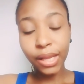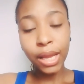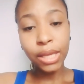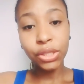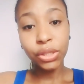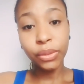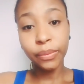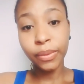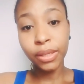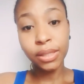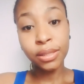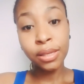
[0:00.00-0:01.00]
And she
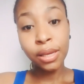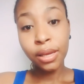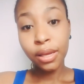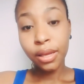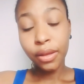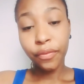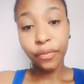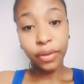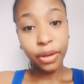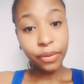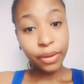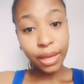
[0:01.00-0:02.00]
was
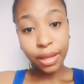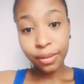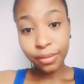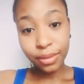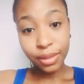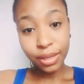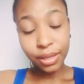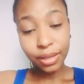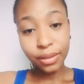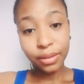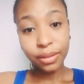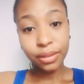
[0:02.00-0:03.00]
very healthy,
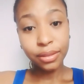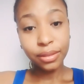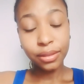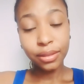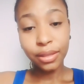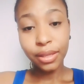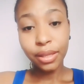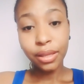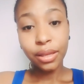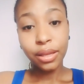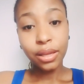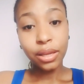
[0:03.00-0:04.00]

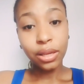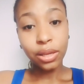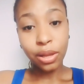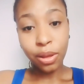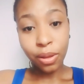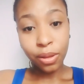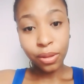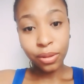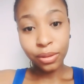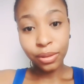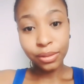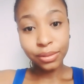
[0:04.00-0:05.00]

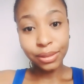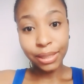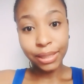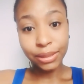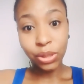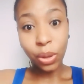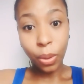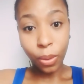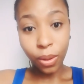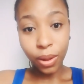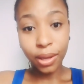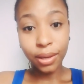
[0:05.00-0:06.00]
long, like
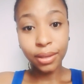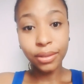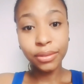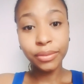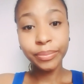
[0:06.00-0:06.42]
tall.